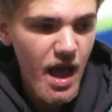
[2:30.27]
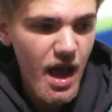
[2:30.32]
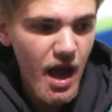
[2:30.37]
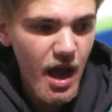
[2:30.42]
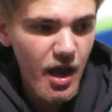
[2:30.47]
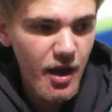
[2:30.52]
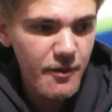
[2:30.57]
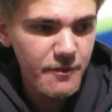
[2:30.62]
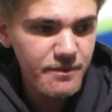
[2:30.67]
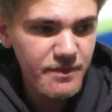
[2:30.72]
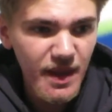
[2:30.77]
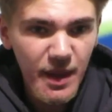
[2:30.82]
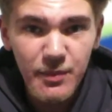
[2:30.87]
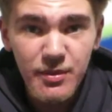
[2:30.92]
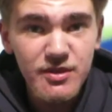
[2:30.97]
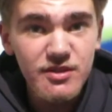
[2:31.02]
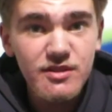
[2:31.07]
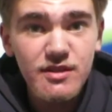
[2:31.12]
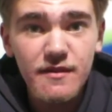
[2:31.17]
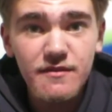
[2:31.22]
And
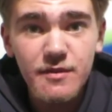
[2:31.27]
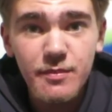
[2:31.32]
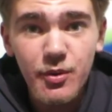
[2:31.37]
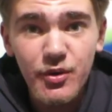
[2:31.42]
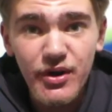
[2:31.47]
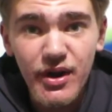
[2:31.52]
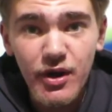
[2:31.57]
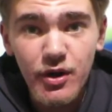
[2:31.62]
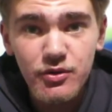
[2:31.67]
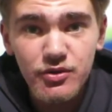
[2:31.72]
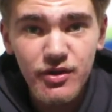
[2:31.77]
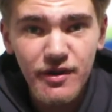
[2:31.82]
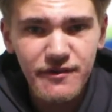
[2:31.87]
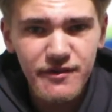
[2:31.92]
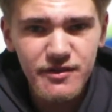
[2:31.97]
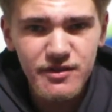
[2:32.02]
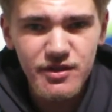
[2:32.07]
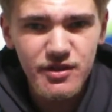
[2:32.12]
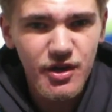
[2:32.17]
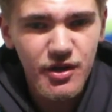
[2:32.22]
we deserved a point at Old
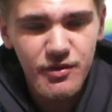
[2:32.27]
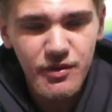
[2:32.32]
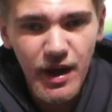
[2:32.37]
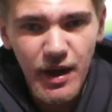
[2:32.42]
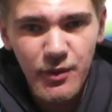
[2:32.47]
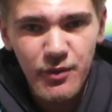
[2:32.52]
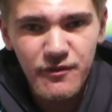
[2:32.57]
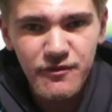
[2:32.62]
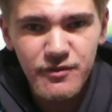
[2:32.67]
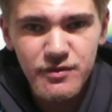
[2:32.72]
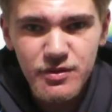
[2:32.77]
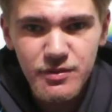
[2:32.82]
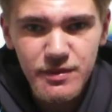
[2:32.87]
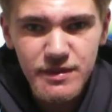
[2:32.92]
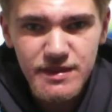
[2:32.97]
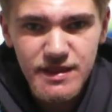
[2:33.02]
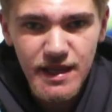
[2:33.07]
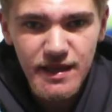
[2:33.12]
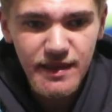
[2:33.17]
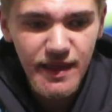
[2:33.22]
Trafford. You know, how often do
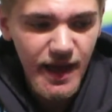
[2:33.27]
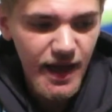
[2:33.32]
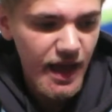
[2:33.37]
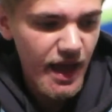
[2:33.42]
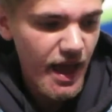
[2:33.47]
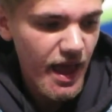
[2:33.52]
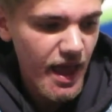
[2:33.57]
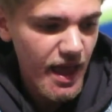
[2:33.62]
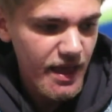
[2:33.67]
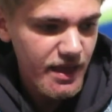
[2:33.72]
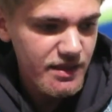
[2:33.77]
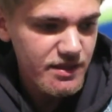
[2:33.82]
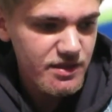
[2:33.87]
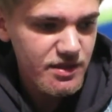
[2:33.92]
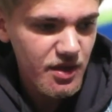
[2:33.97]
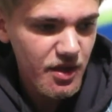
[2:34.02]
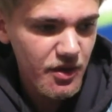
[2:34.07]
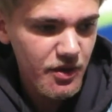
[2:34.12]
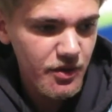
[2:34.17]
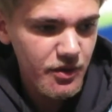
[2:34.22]
we say that?
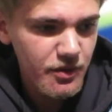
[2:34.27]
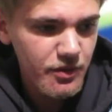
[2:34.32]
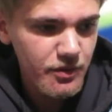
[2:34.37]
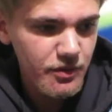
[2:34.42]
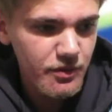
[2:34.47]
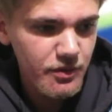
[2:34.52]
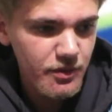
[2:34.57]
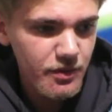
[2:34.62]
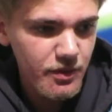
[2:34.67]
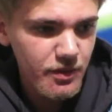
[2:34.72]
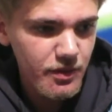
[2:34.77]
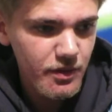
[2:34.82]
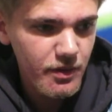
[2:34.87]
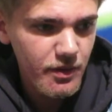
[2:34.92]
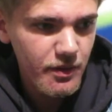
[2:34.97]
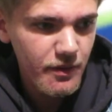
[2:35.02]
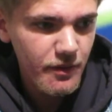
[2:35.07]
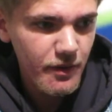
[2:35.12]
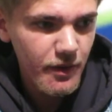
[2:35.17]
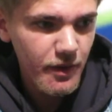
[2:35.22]
So,
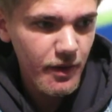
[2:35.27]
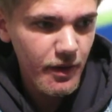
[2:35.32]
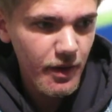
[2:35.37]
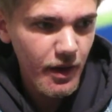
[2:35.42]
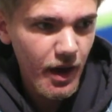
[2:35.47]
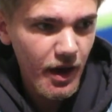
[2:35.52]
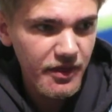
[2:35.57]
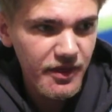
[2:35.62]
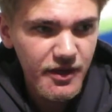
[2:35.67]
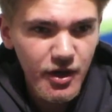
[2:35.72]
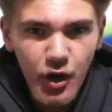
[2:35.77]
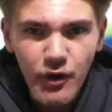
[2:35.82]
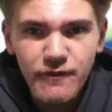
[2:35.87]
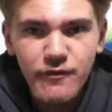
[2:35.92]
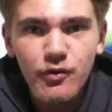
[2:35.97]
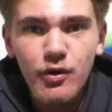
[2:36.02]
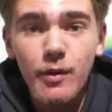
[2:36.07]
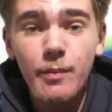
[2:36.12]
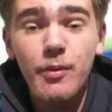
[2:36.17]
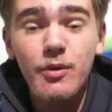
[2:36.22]
I think
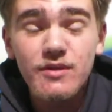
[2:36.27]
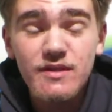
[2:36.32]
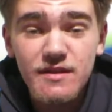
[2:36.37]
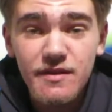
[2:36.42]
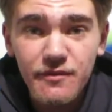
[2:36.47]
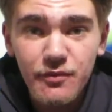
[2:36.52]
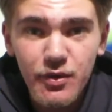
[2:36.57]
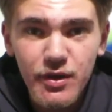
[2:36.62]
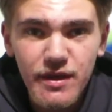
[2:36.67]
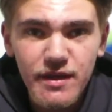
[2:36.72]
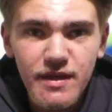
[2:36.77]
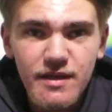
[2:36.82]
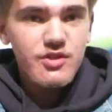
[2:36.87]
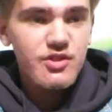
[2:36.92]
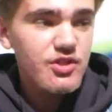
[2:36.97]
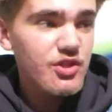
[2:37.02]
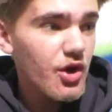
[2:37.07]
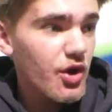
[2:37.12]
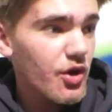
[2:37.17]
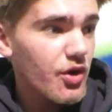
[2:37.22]
overall a positive week.
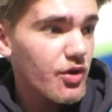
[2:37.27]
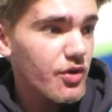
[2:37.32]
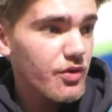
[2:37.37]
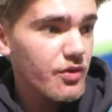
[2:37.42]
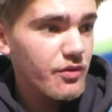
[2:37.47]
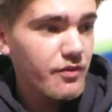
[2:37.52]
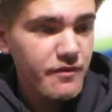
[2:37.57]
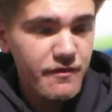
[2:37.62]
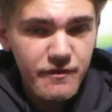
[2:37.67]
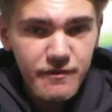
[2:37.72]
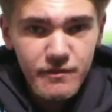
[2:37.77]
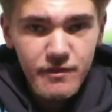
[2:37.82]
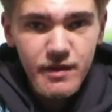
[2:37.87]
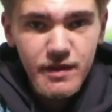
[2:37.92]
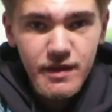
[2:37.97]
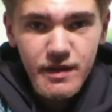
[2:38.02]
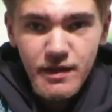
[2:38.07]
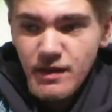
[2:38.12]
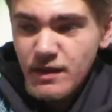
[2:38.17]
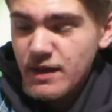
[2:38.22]
So,
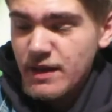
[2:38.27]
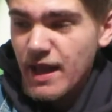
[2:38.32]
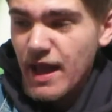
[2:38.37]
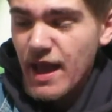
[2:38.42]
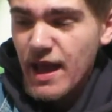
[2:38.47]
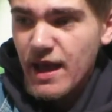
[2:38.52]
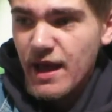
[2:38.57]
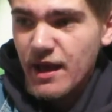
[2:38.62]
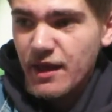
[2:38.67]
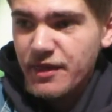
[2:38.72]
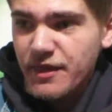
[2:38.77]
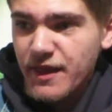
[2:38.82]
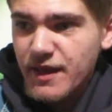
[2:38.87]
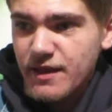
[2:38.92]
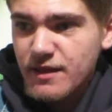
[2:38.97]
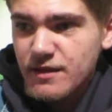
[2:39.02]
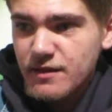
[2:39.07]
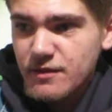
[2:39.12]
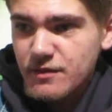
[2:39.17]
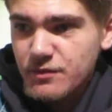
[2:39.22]
yeah, I
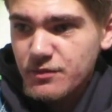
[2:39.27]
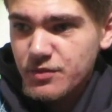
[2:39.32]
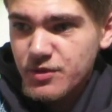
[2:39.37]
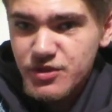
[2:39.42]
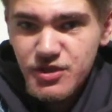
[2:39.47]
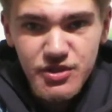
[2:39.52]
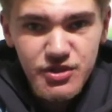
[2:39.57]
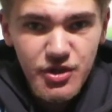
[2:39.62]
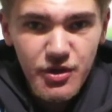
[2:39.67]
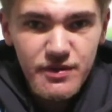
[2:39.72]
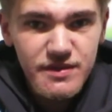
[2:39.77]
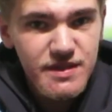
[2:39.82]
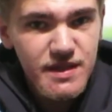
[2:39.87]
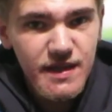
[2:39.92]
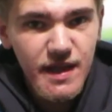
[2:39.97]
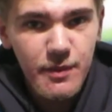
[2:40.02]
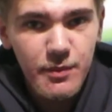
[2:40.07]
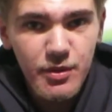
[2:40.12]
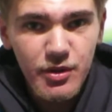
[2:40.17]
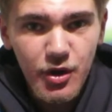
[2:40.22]
think we just go into
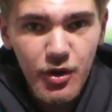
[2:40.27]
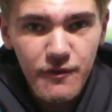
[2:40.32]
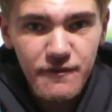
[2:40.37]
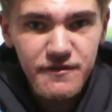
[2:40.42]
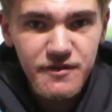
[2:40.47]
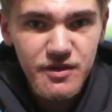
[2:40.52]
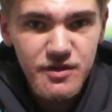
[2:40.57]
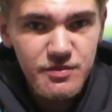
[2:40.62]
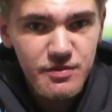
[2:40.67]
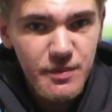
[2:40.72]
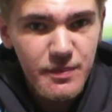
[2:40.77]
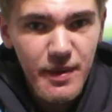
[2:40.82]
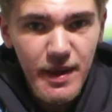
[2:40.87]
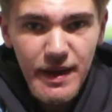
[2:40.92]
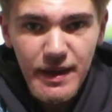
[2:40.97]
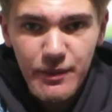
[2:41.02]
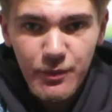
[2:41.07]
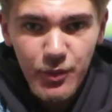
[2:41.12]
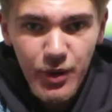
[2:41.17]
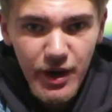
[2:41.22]
the game with confidence. We're
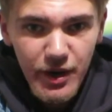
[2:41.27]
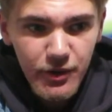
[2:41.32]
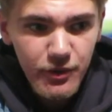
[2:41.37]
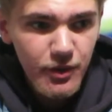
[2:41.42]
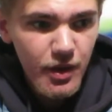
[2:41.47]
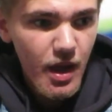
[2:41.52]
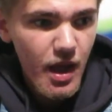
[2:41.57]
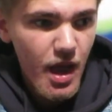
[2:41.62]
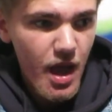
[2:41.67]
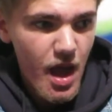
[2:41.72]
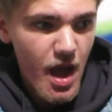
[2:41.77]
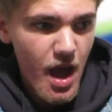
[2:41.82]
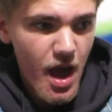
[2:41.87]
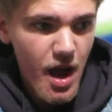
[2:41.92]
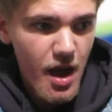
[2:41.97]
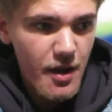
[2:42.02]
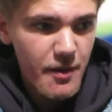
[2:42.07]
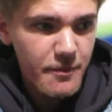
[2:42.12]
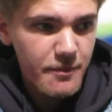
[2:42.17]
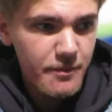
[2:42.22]
playing well.
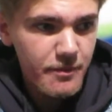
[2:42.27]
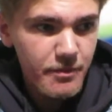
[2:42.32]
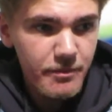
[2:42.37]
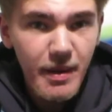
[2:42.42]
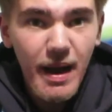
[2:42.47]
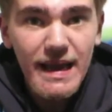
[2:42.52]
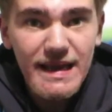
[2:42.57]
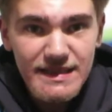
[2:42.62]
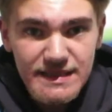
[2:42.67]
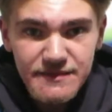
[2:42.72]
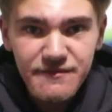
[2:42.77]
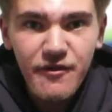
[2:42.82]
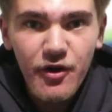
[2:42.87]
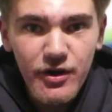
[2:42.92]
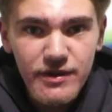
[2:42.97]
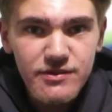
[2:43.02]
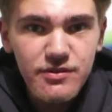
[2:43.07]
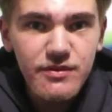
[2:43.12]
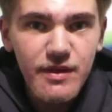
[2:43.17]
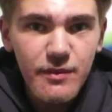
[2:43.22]
But it's
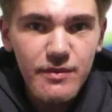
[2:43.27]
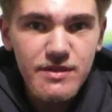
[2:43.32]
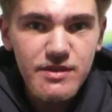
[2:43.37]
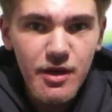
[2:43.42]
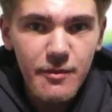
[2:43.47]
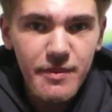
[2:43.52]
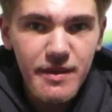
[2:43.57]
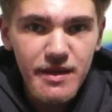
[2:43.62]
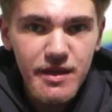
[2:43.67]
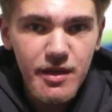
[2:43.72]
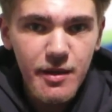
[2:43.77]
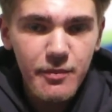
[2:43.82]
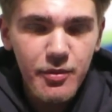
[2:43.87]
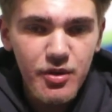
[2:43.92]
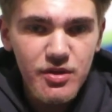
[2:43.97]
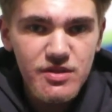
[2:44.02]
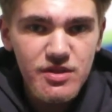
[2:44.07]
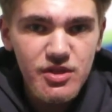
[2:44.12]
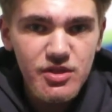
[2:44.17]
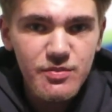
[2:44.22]
vital that we start picking up
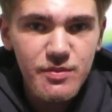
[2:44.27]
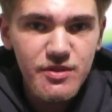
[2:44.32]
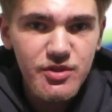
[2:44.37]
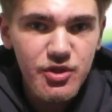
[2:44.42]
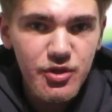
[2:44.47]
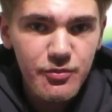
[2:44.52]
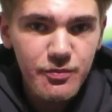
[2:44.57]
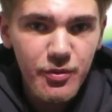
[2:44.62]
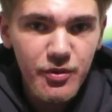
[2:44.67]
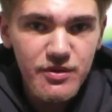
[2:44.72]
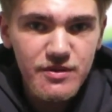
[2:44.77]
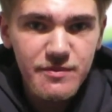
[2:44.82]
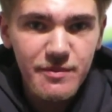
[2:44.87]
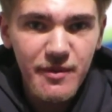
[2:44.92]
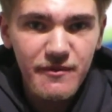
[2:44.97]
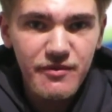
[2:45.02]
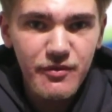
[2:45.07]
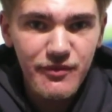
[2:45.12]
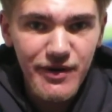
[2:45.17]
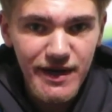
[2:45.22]
points because we're 2 points
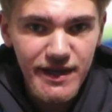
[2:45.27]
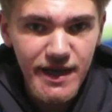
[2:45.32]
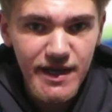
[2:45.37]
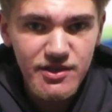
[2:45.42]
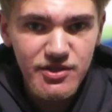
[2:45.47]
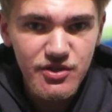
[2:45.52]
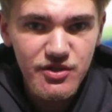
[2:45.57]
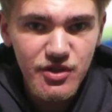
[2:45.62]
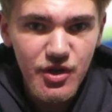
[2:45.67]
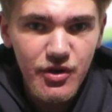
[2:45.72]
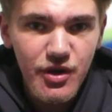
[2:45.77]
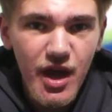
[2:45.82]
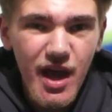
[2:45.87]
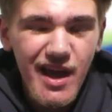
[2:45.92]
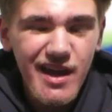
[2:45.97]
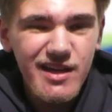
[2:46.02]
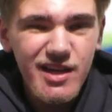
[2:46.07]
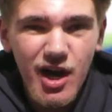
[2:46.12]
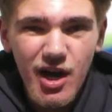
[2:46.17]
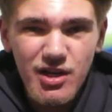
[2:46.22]
above the relegation zone.
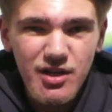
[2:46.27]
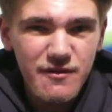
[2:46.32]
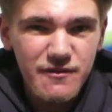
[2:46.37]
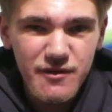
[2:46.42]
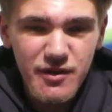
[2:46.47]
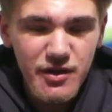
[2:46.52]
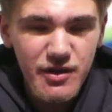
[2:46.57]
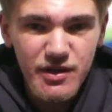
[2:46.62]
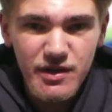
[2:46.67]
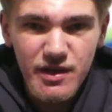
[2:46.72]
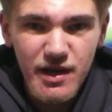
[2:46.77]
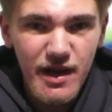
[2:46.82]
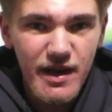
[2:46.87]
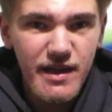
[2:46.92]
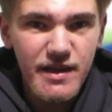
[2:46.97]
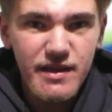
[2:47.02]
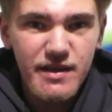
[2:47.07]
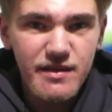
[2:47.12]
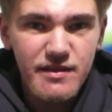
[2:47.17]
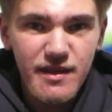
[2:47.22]
Cardiff looked
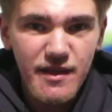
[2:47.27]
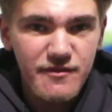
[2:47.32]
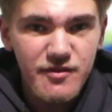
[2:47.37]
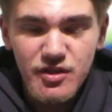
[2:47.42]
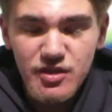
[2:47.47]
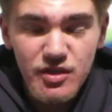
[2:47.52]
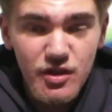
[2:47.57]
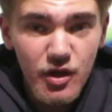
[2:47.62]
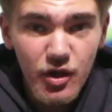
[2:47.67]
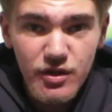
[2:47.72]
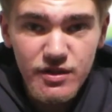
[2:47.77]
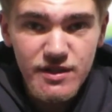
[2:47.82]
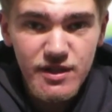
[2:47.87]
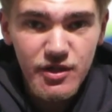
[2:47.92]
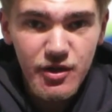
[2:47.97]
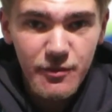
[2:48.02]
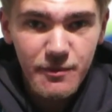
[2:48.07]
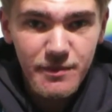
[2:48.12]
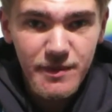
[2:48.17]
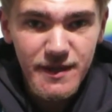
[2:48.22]
like they've just lost
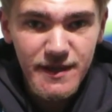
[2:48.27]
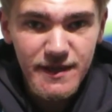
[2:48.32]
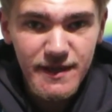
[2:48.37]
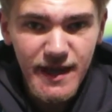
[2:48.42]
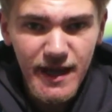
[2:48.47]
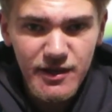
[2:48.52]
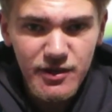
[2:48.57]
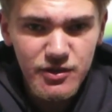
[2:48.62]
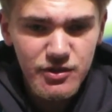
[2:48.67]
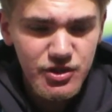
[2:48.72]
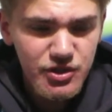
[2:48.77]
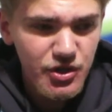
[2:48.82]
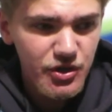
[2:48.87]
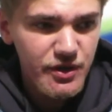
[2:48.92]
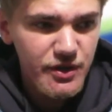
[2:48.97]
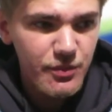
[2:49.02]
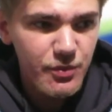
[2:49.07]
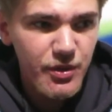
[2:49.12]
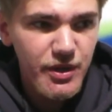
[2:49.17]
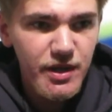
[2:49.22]
it completely. Had a
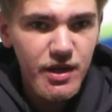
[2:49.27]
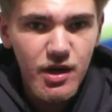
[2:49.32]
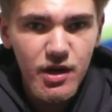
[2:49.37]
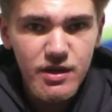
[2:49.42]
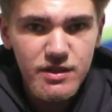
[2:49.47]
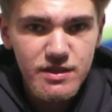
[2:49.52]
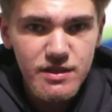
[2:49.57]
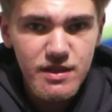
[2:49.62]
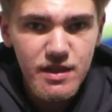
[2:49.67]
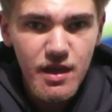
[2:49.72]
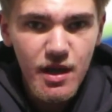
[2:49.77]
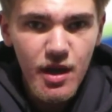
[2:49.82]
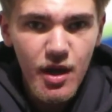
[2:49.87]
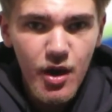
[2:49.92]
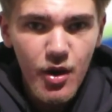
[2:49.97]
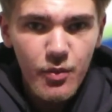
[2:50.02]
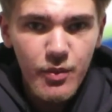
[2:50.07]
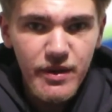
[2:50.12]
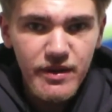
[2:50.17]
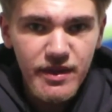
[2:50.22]
shocking week last
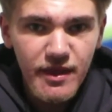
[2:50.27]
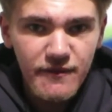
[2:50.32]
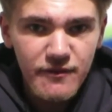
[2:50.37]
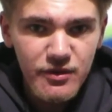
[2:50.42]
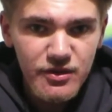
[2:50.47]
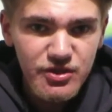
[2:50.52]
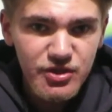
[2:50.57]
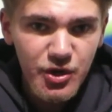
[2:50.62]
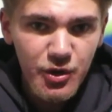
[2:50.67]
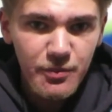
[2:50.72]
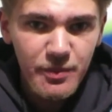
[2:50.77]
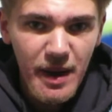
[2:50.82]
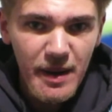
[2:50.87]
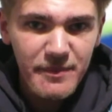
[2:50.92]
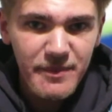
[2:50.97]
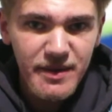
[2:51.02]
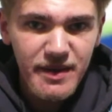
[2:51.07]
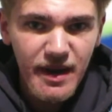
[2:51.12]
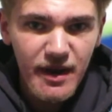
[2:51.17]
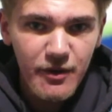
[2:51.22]
week. They've lost to
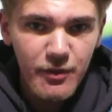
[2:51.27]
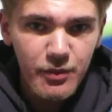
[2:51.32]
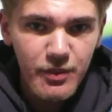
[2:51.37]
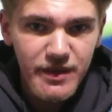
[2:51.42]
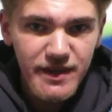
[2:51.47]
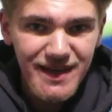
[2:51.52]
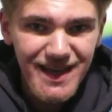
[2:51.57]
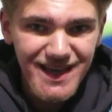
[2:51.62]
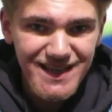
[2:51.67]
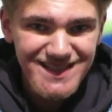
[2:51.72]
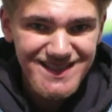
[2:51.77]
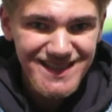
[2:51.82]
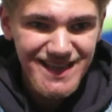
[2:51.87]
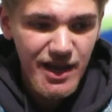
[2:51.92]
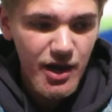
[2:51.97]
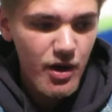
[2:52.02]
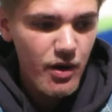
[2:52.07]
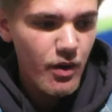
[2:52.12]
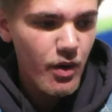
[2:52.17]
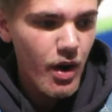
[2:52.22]
Obamba now with an
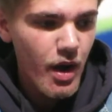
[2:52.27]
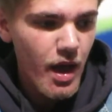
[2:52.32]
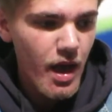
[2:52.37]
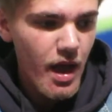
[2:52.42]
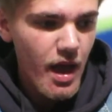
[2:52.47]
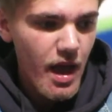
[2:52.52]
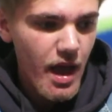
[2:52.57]
ACL.